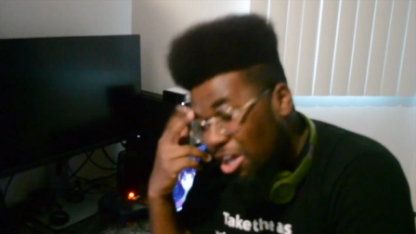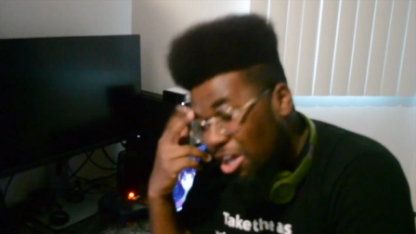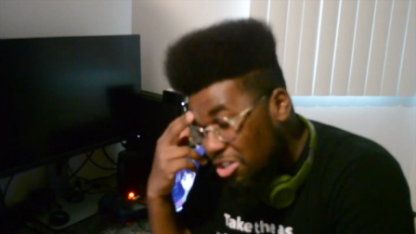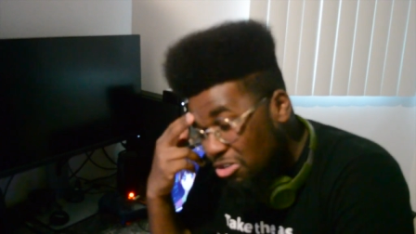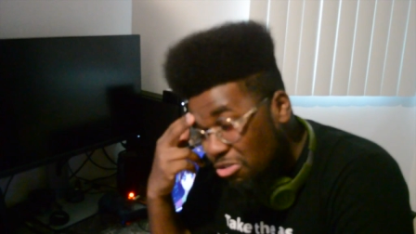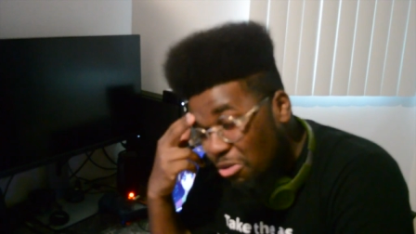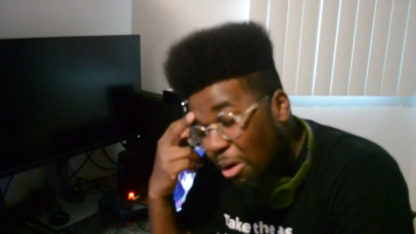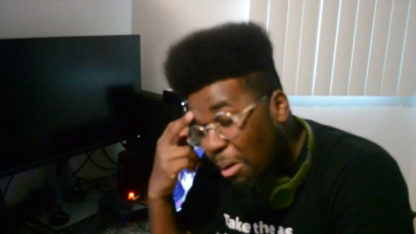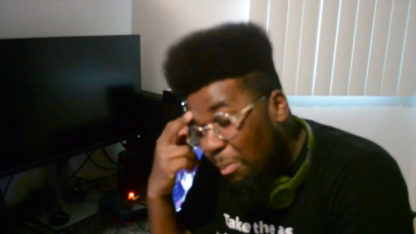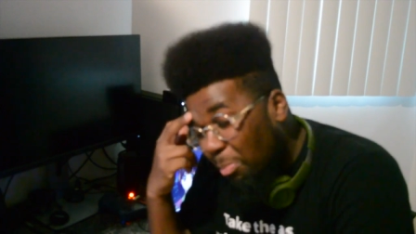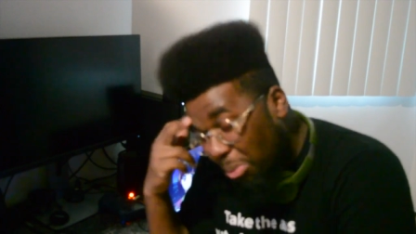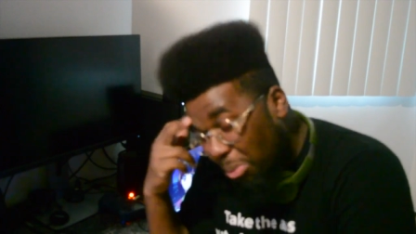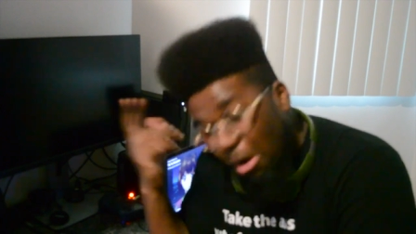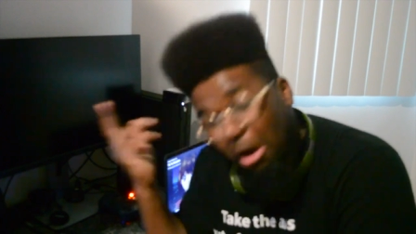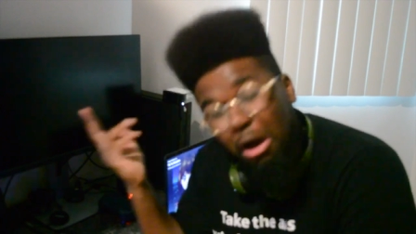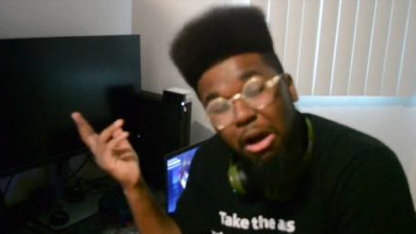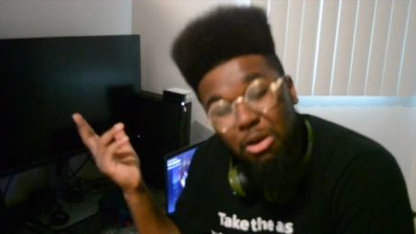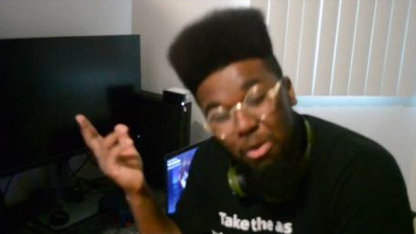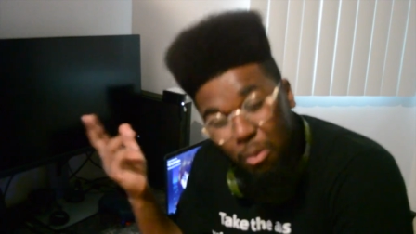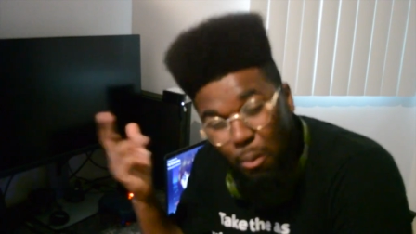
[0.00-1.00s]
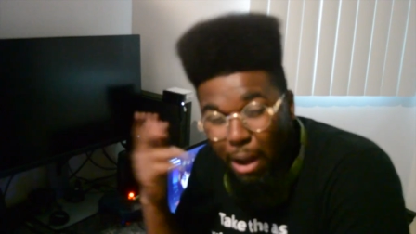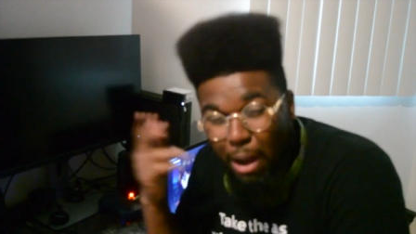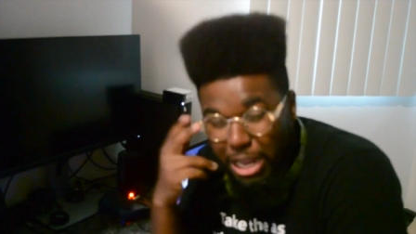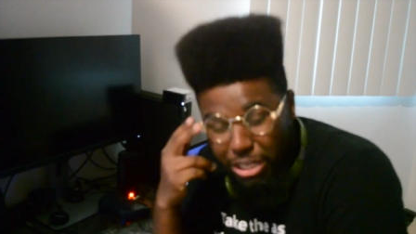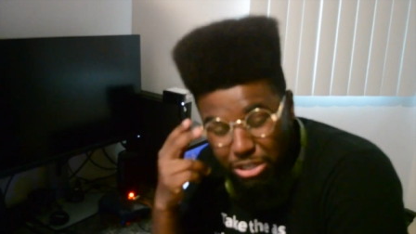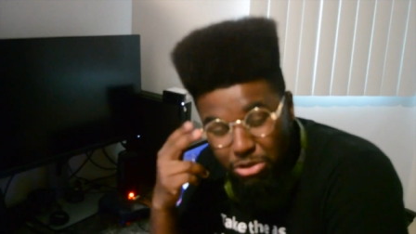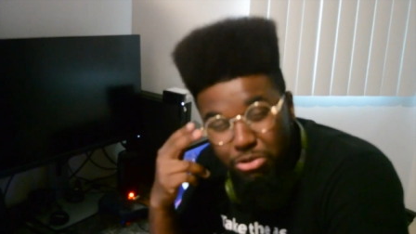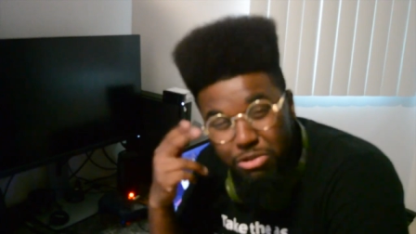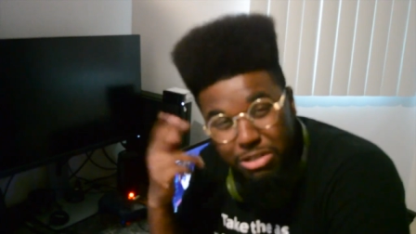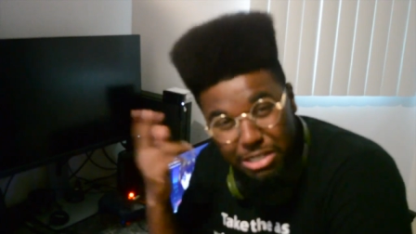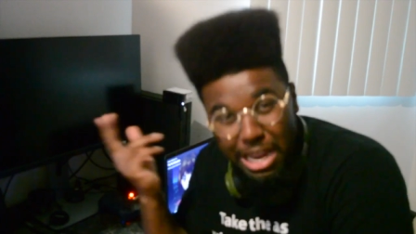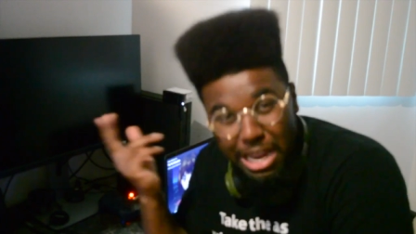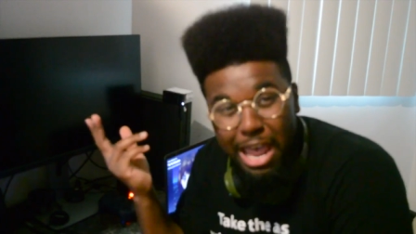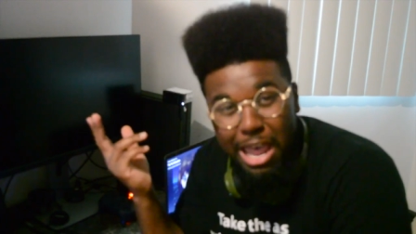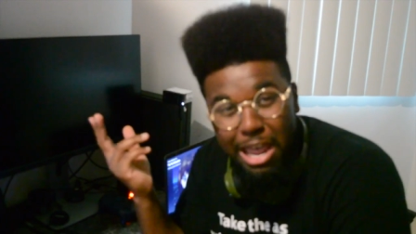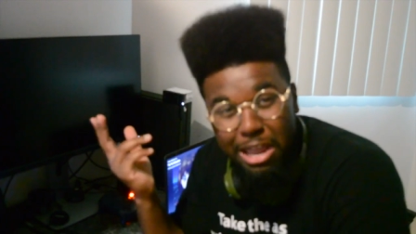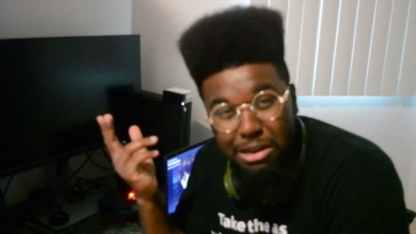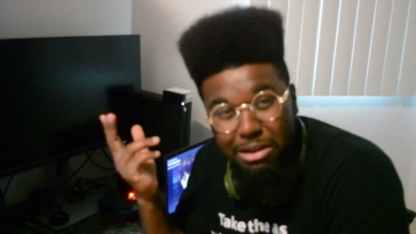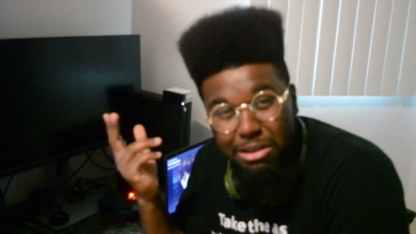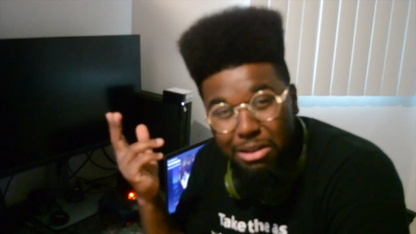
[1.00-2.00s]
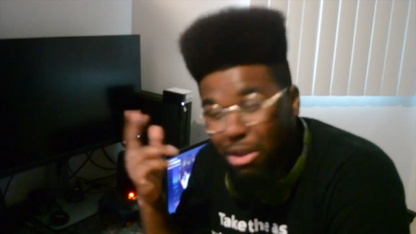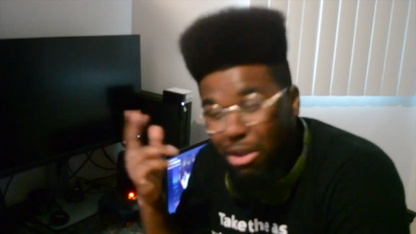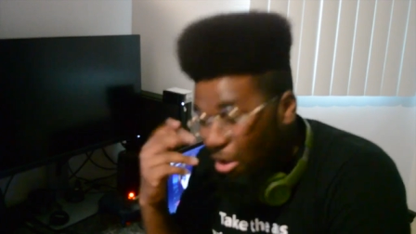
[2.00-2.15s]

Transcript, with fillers: You a punk. Why you dead?